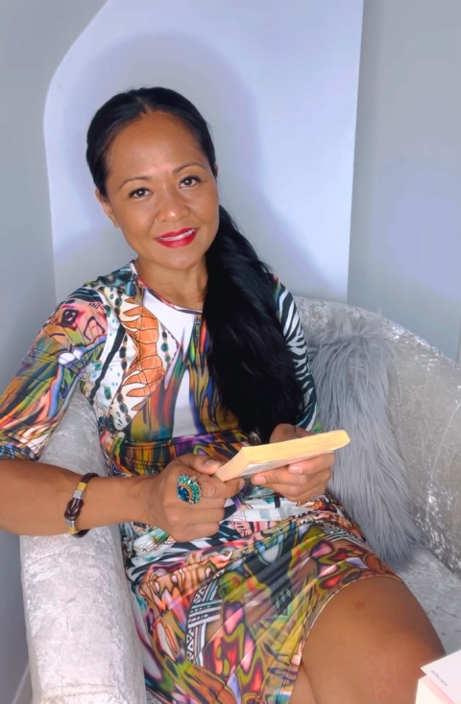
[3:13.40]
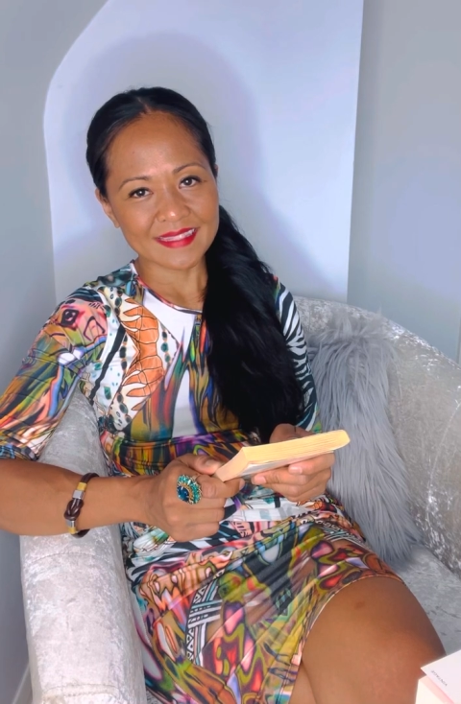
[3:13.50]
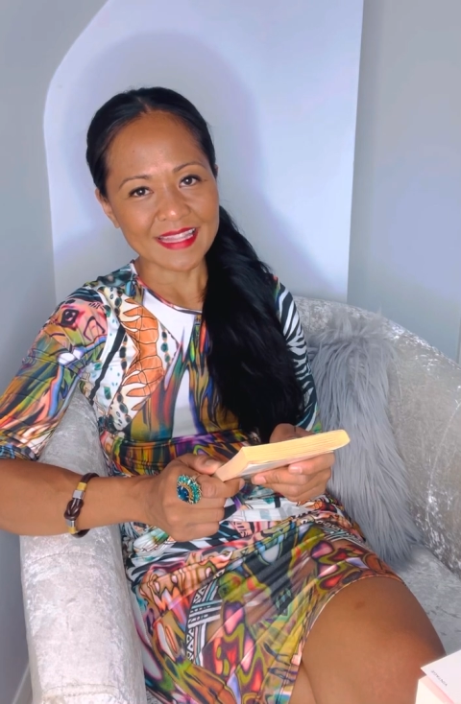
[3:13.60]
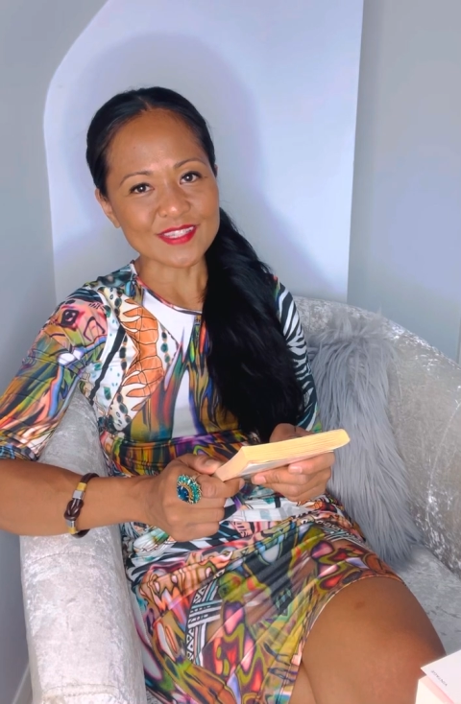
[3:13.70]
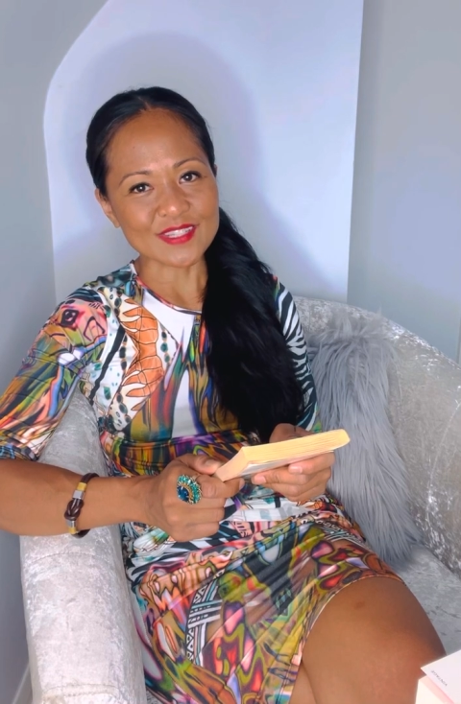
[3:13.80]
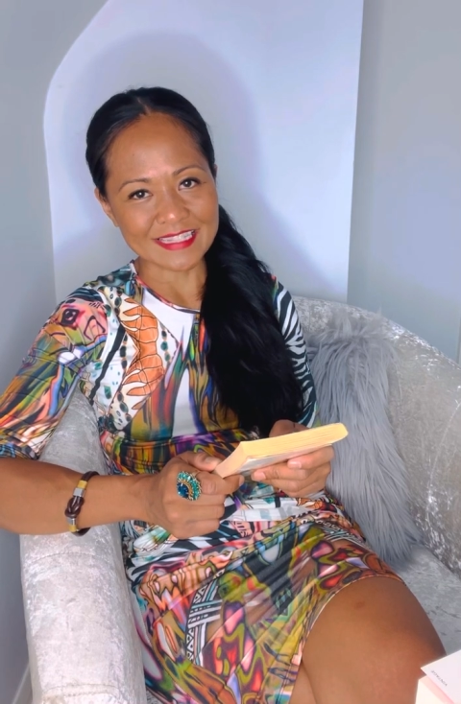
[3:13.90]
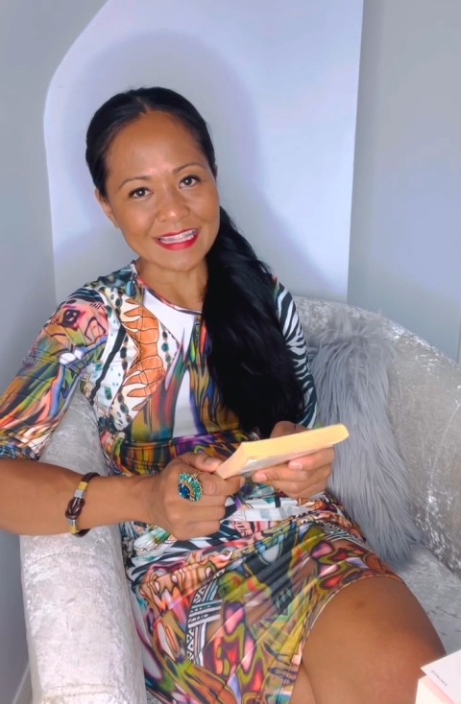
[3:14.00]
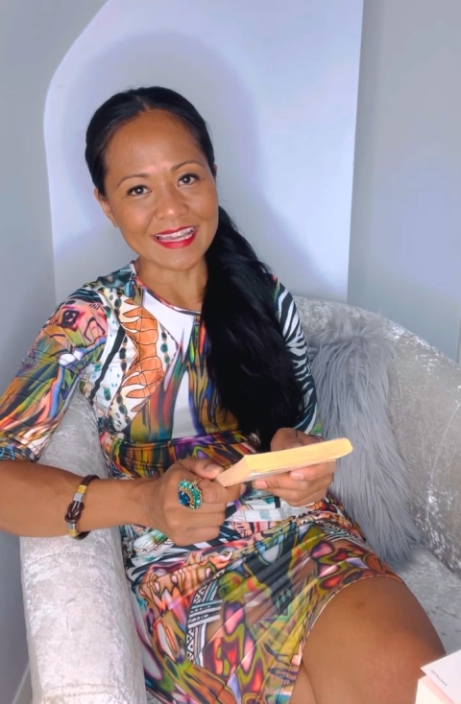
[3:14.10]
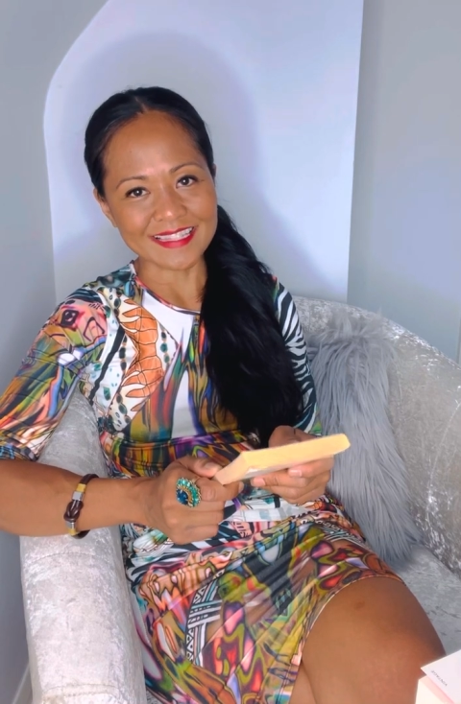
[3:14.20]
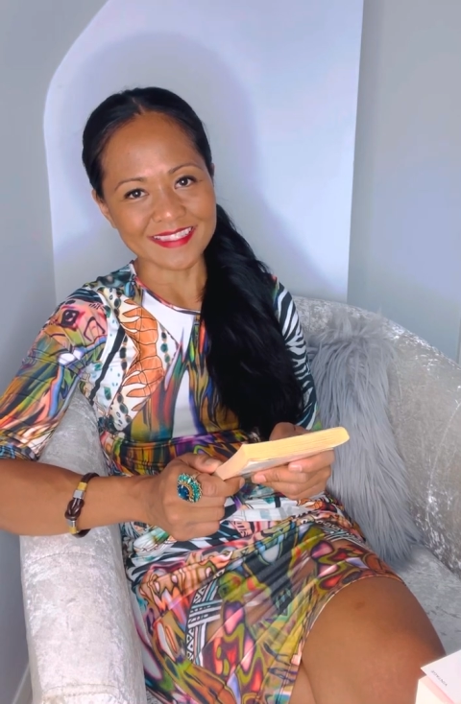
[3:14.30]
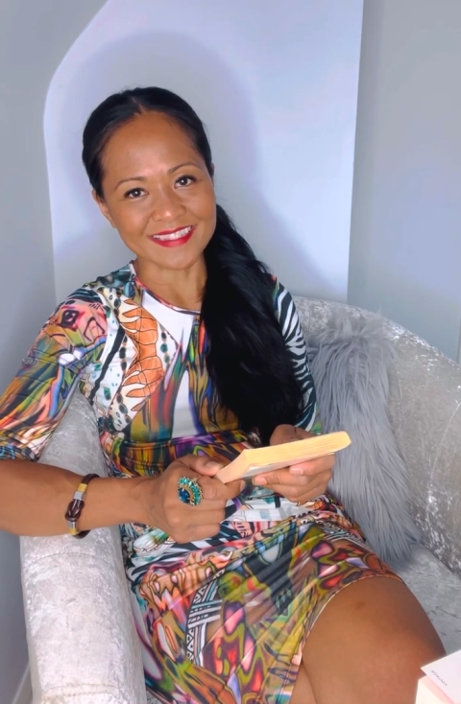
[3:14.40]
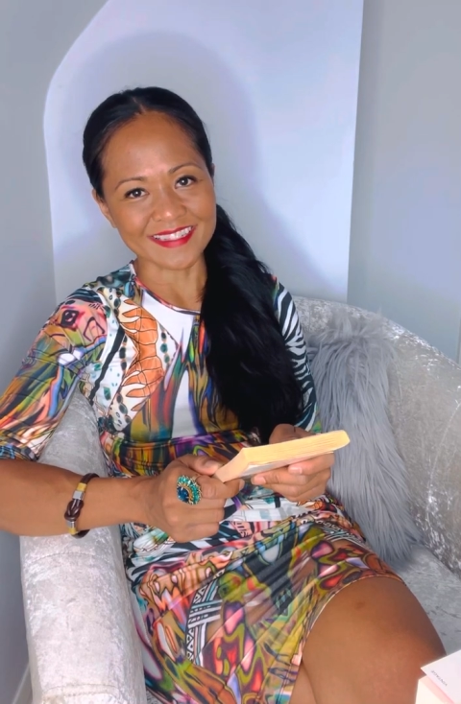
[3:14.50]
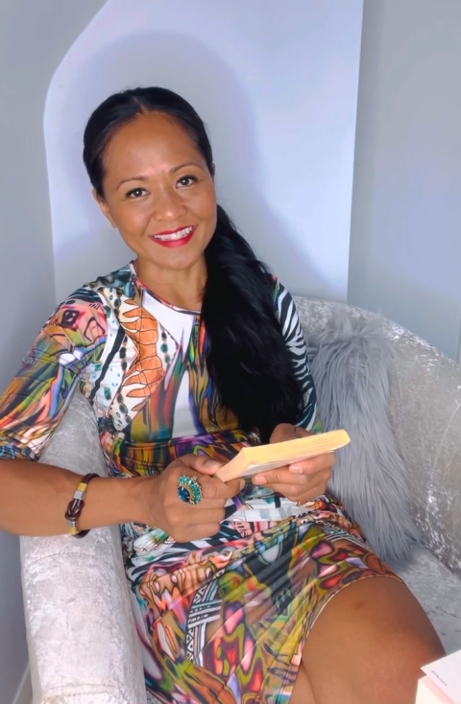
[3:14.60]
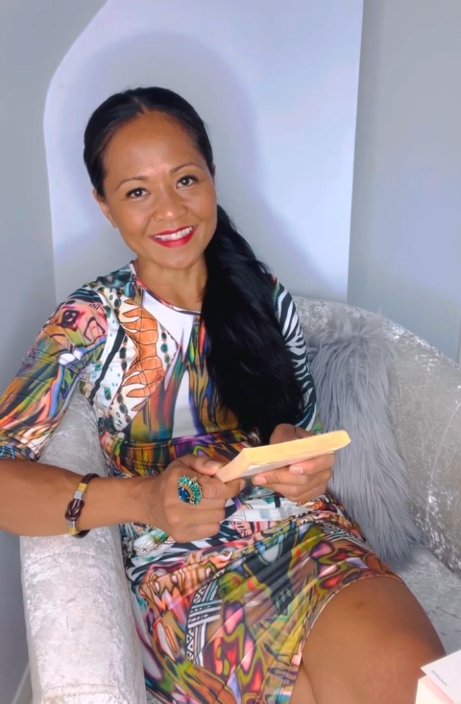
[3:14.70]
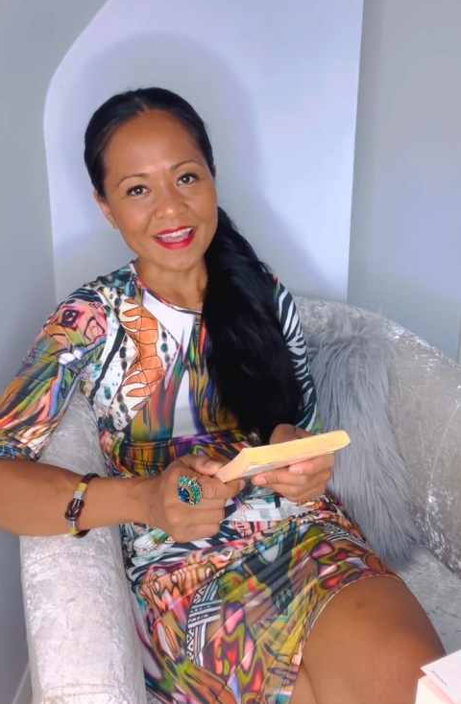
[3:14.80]
That's just nice, isn't
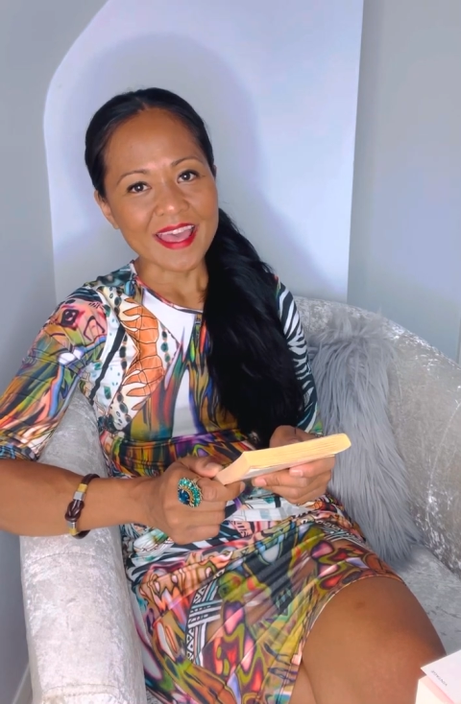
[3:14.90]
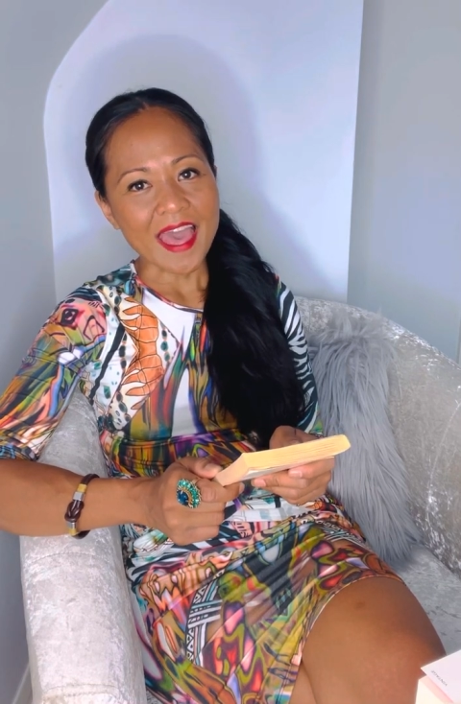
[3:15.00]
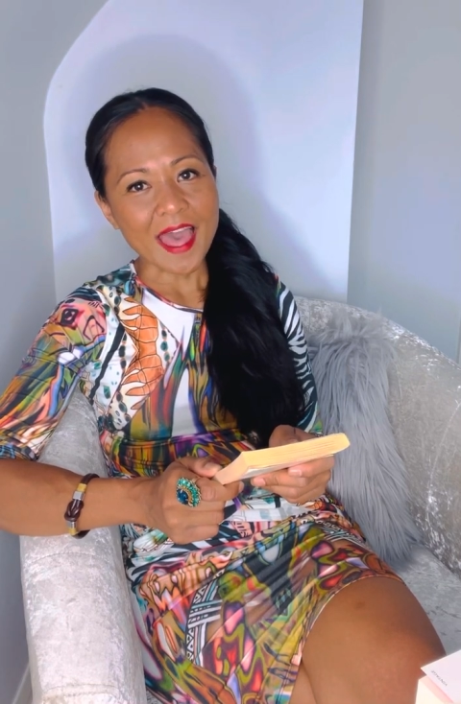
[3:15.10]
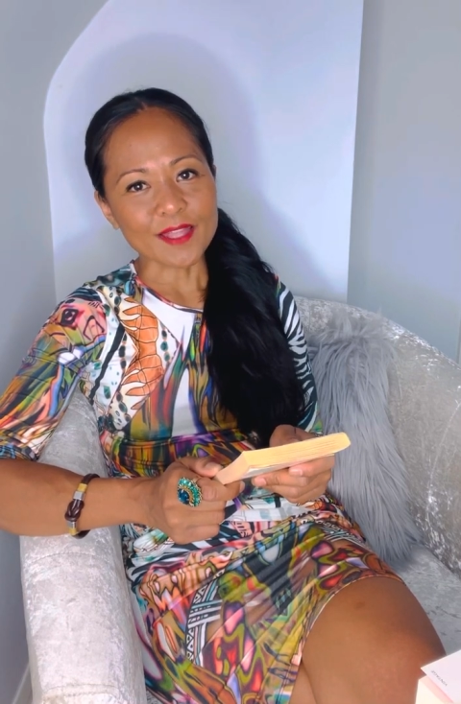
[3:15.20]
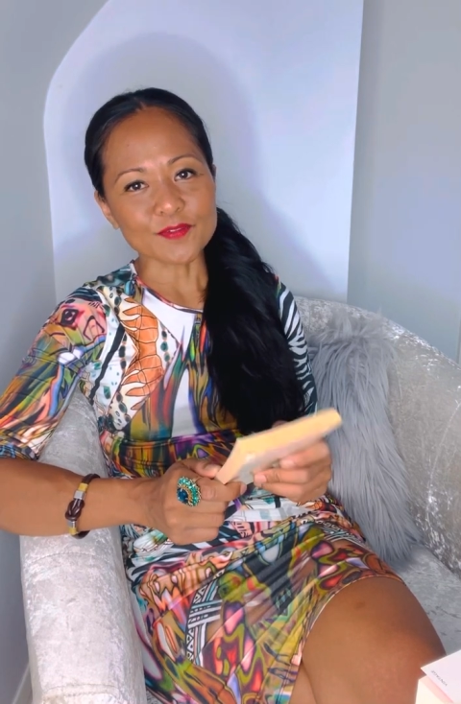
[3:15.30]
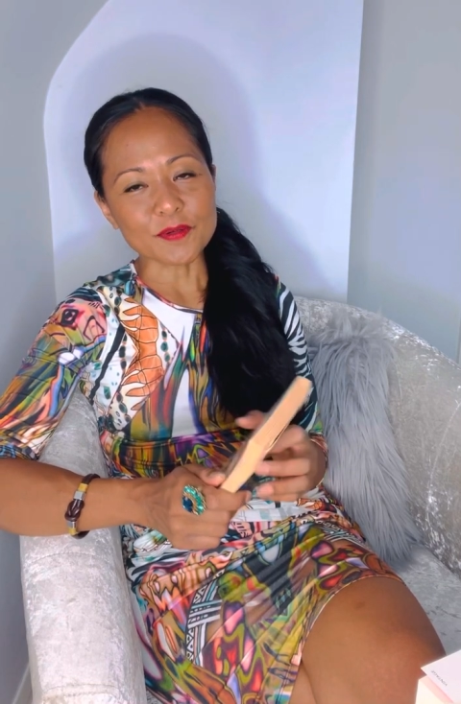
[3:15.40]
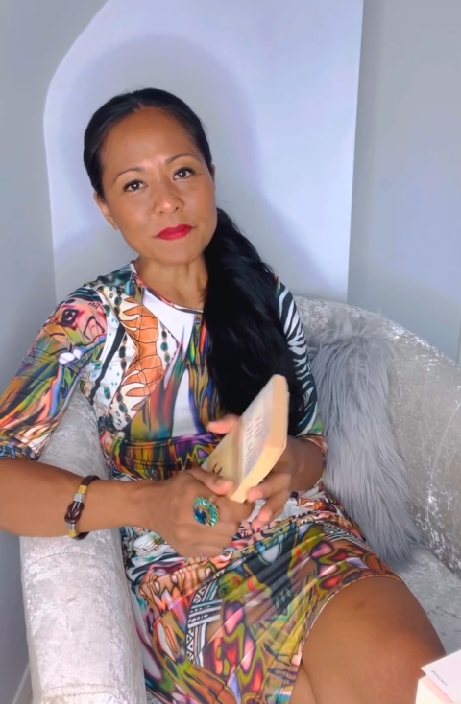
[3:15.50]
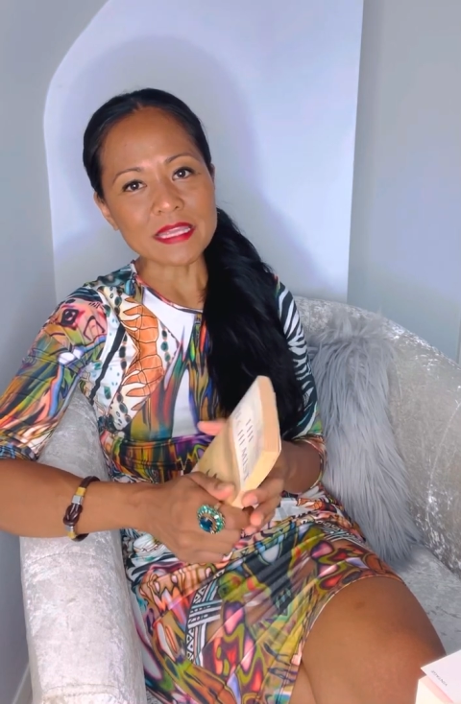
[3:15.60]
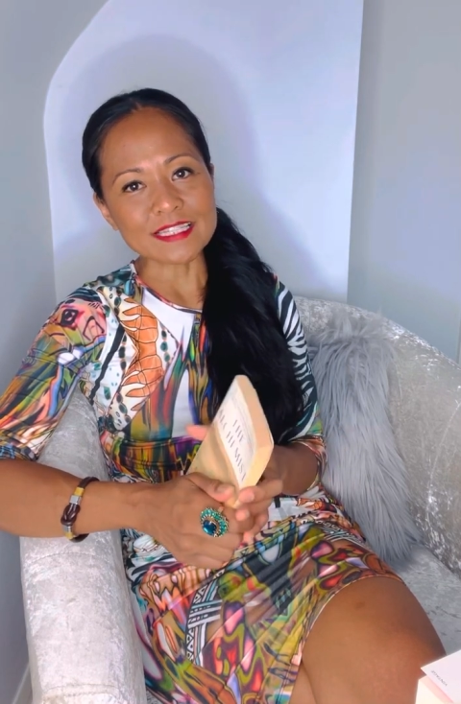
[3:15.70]
it? And for me,